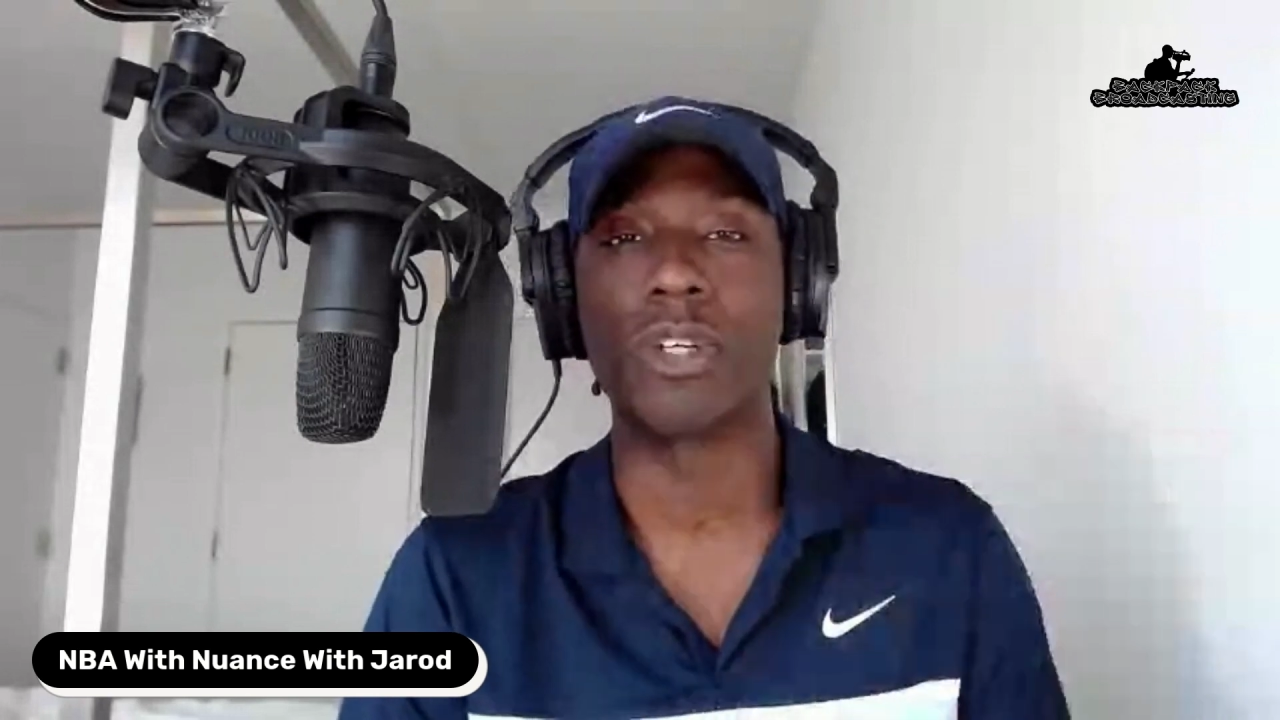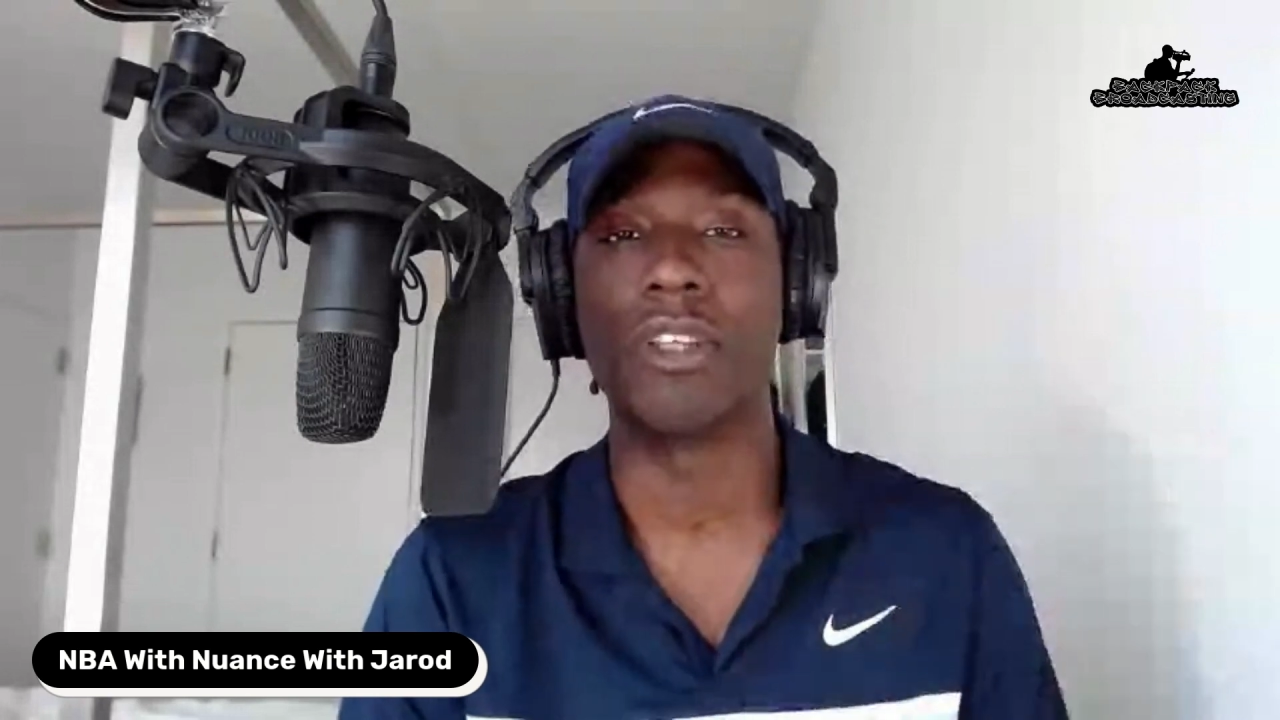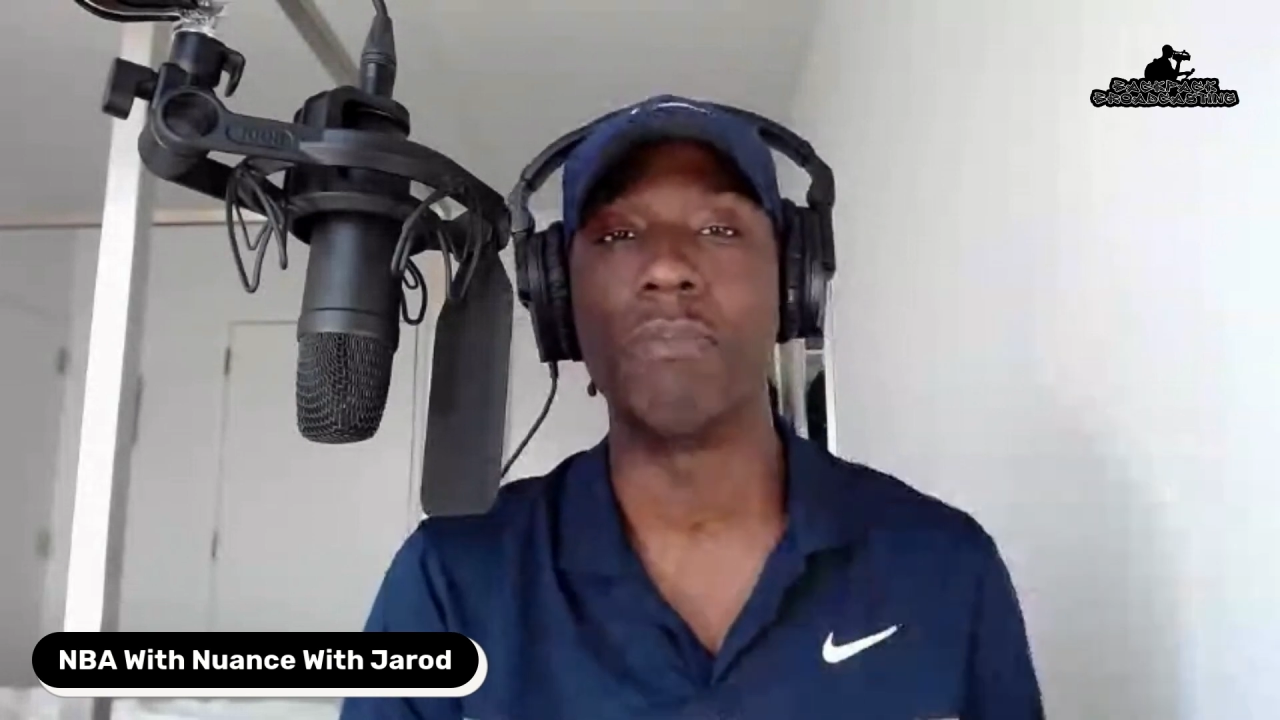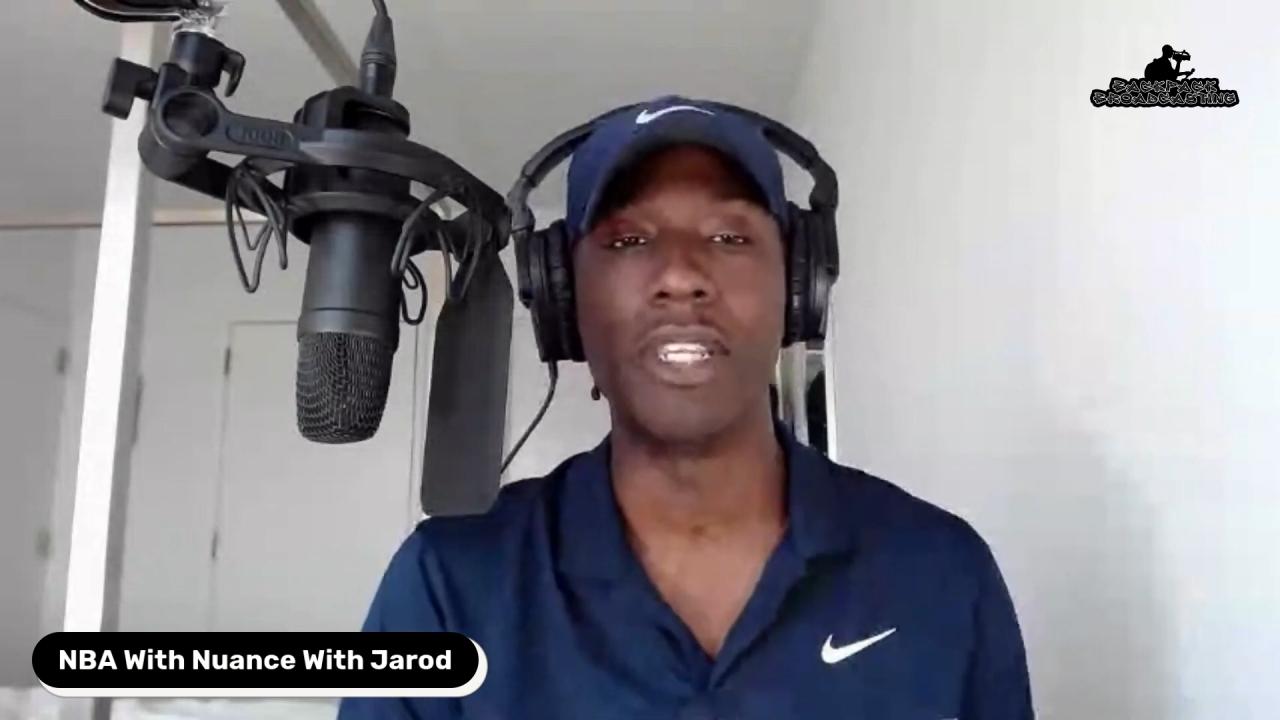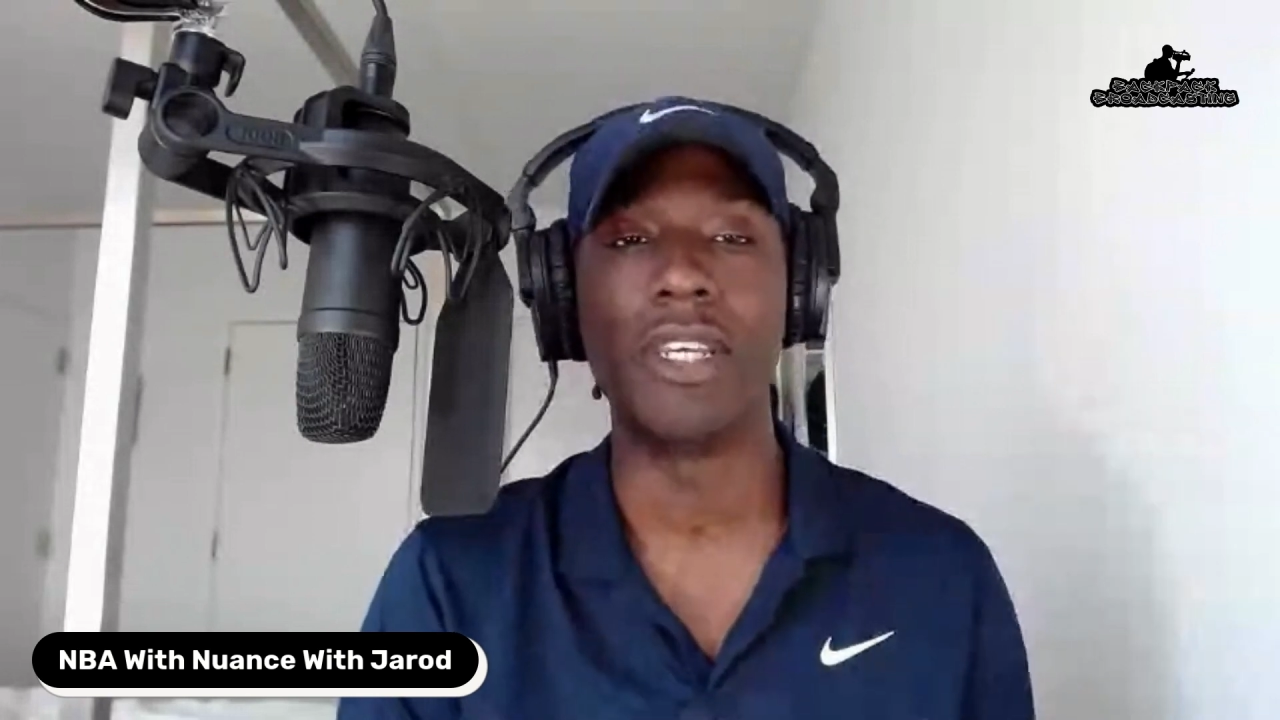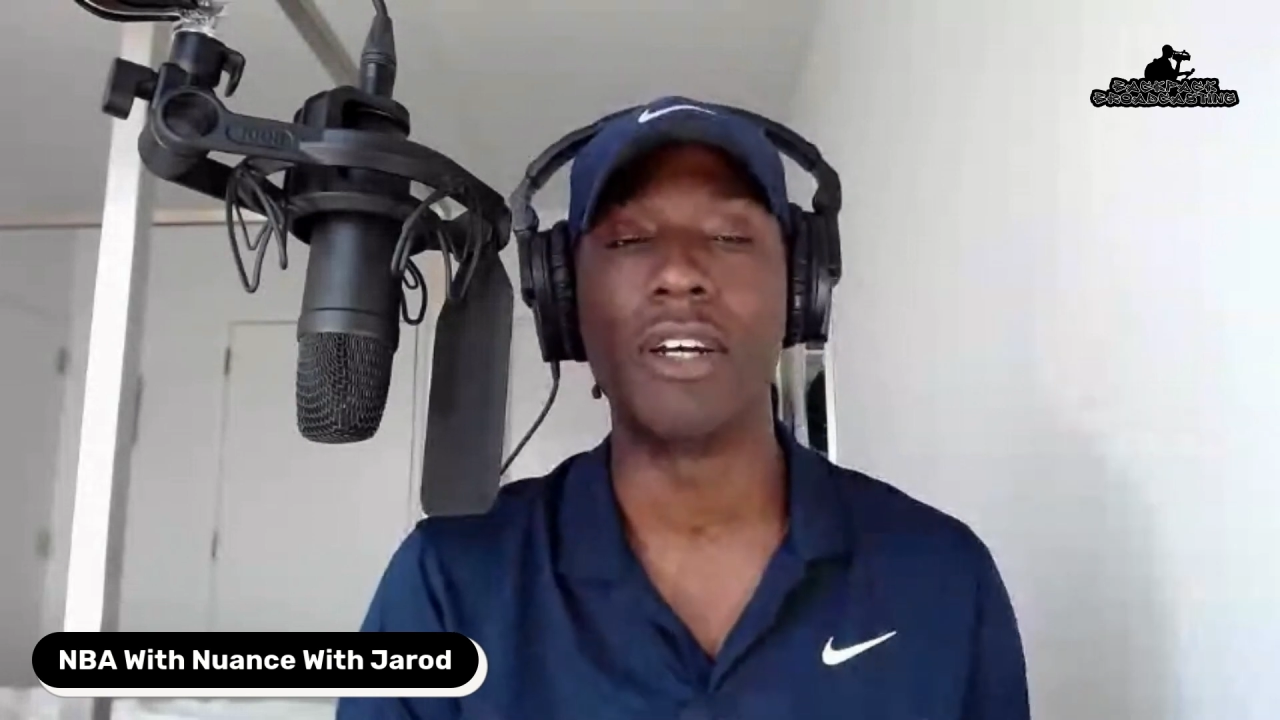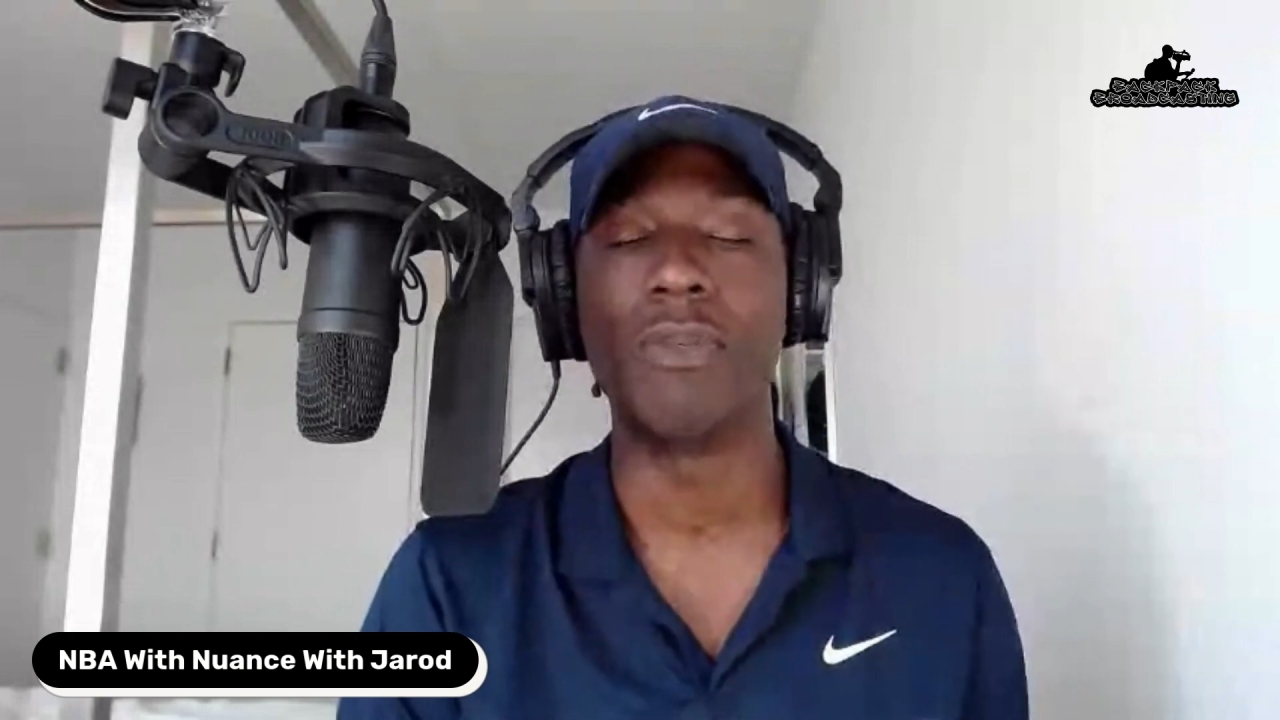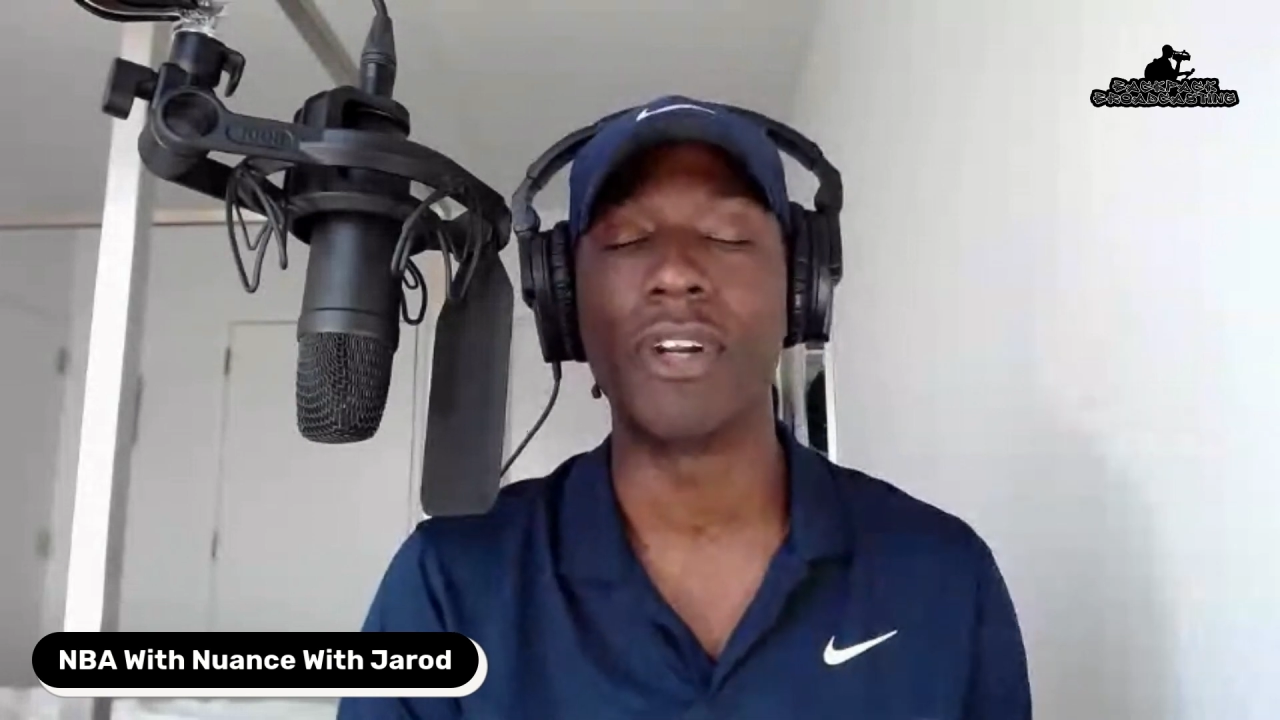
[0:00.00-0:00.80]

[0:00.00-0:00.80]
We're in the media,